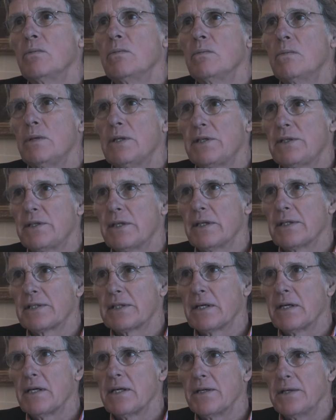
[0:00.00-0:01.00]
which does
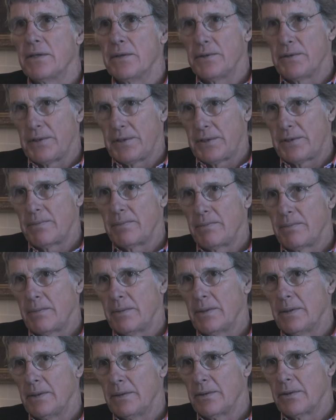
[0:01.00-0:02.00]
hard news
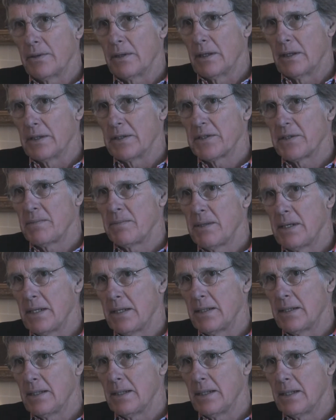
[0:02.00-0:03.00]
journalism
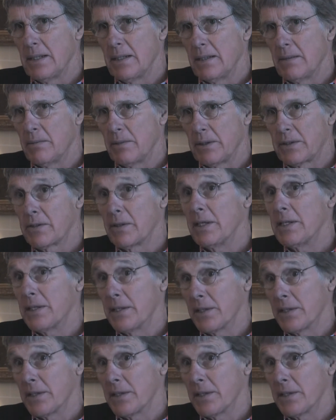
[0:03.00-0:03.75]
and with great